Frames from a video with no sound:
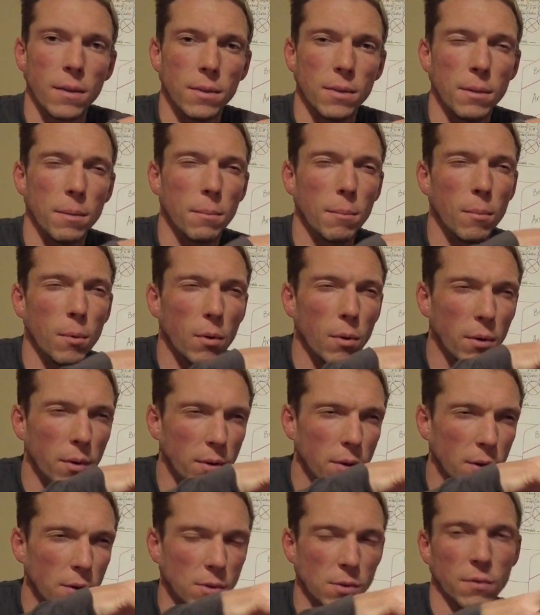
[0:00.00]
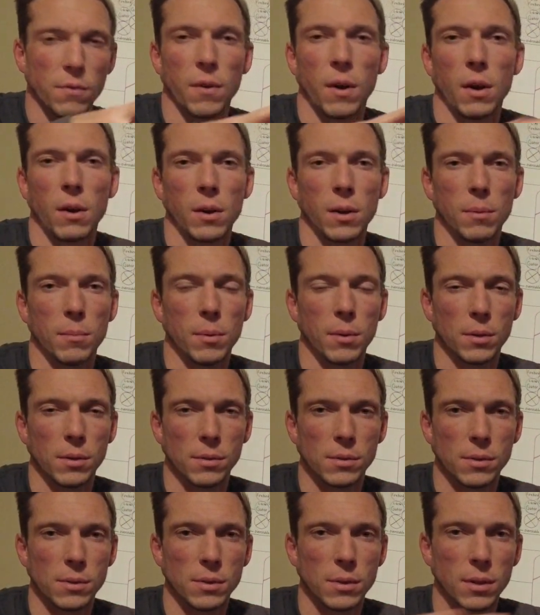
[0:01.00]
the more those
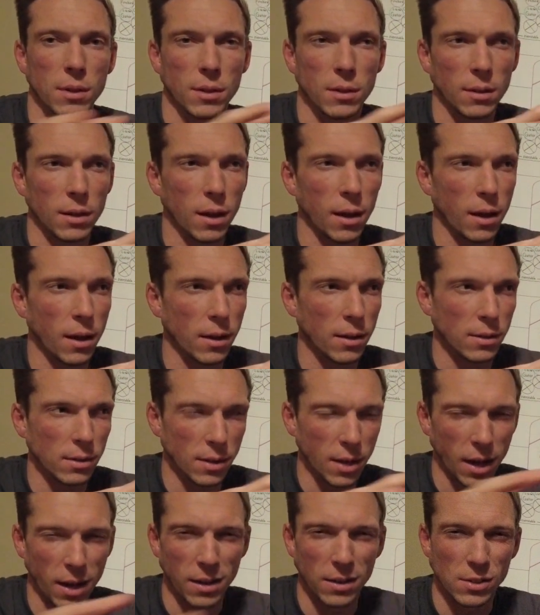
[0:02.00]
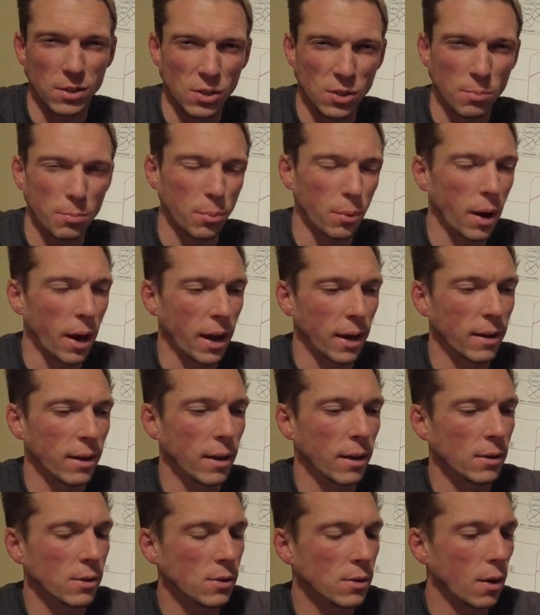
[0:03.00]
variables kind of spread.
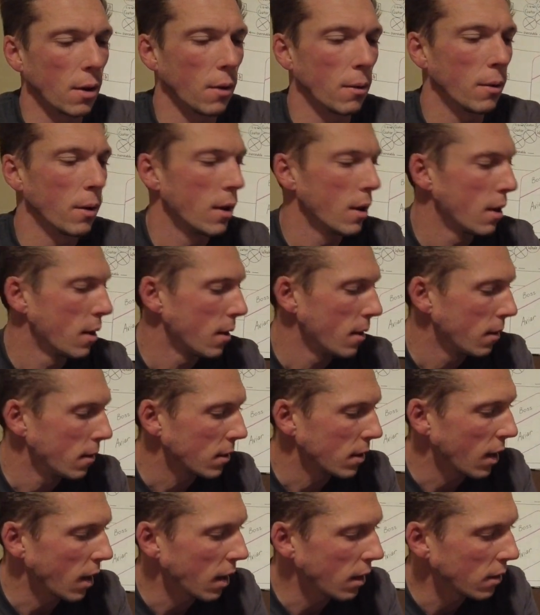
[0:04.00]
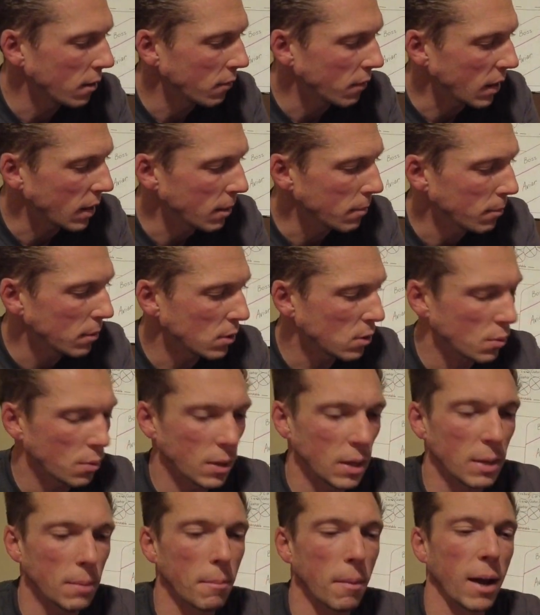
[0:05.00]
And so kind of in
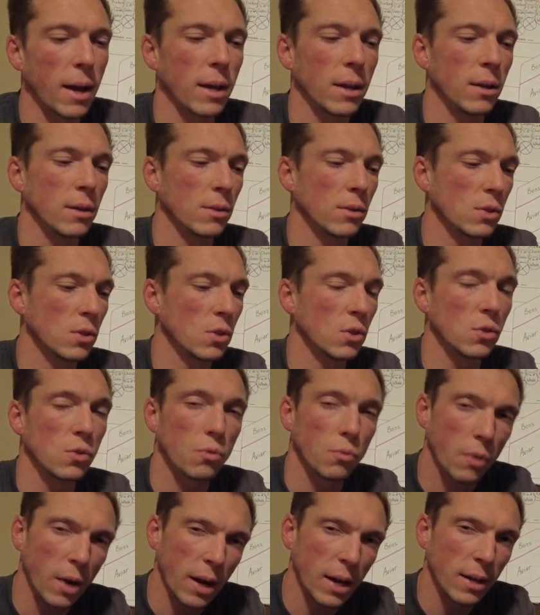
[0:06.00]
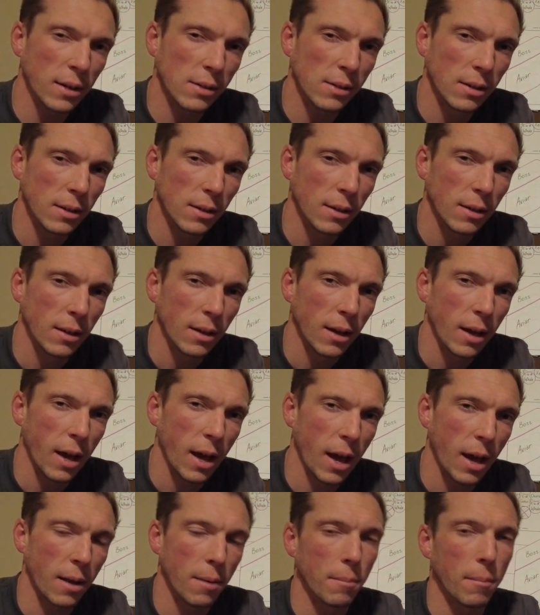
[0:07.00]
between my straight
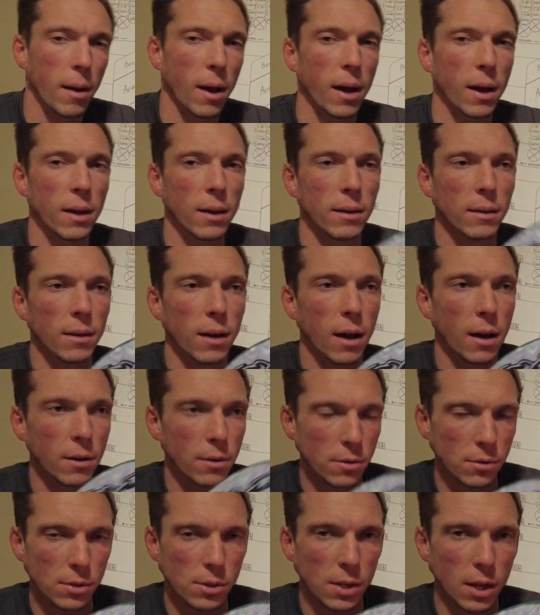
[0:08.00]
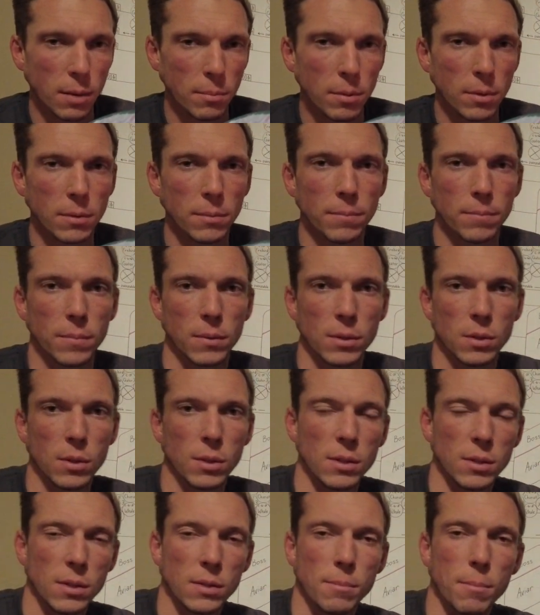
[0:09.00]
and my understable. So
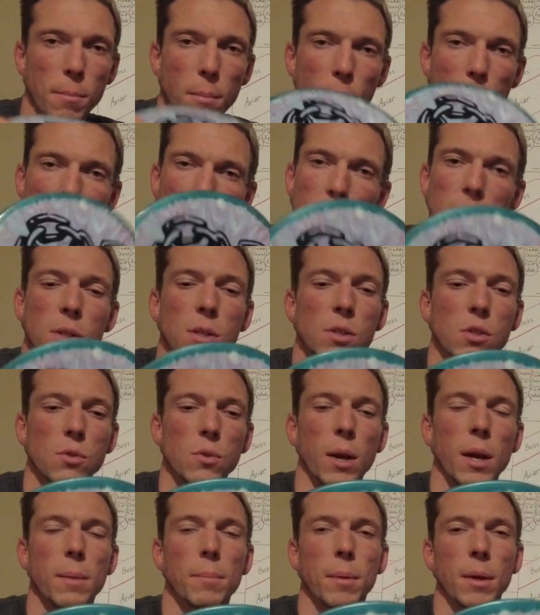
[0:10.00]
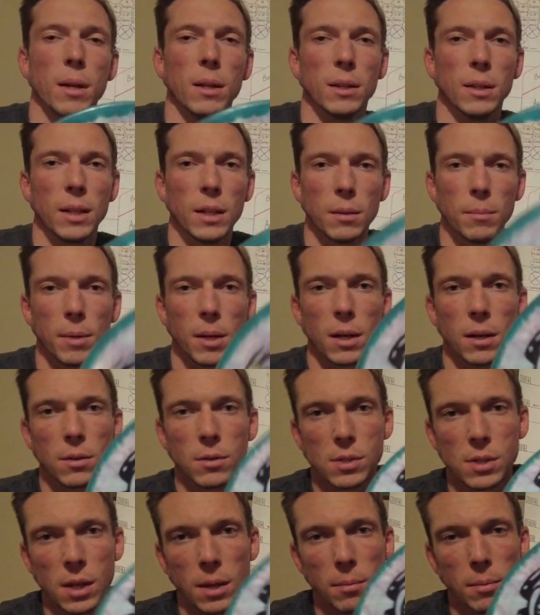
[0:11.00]
this is mostly straight, but a little bit
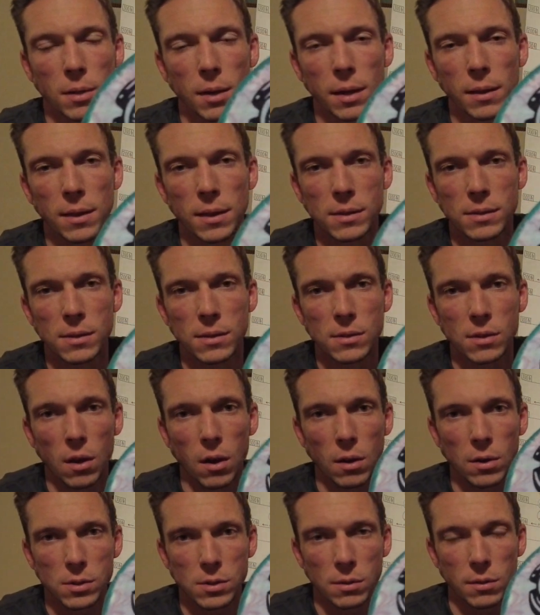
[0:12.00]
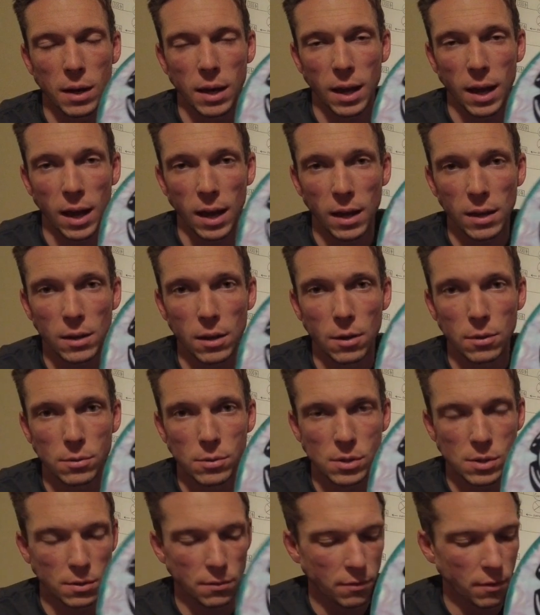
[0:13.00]
understable. And this is also a Halo
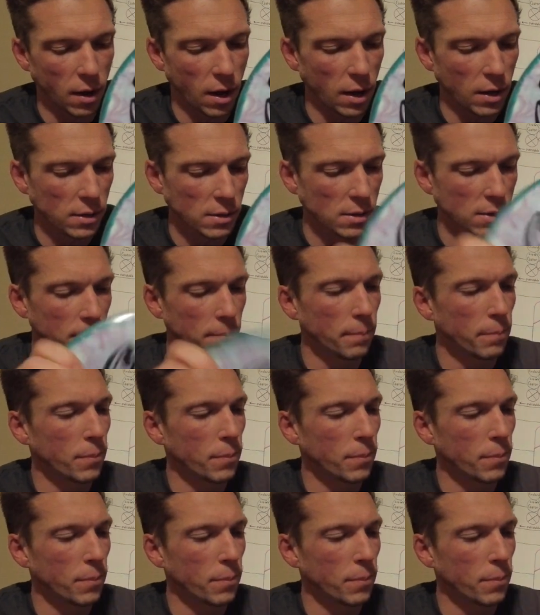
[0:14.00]
Savant.